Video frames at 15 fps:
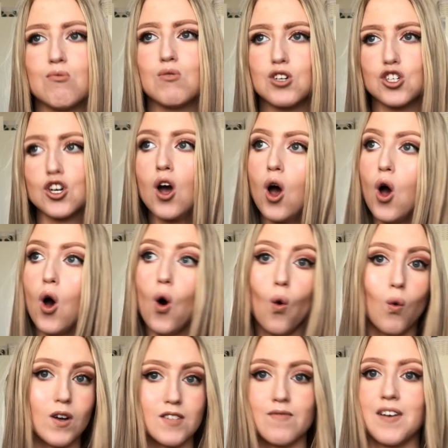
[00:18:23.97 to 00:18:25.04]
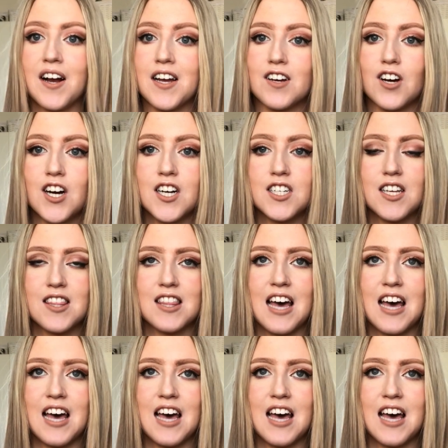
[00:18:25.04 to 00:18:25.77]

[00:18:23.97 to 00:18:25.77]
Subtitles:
which wasn't very good,